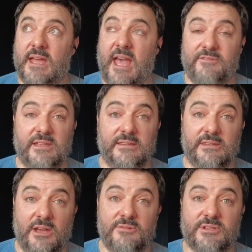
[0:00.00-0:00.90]
having
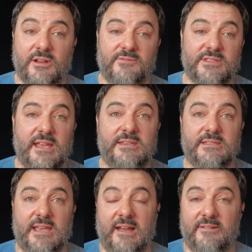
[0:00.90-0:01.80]
those
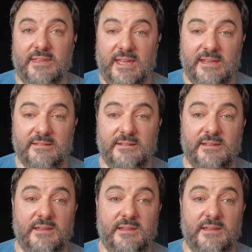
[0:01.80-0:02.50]
conversations out there,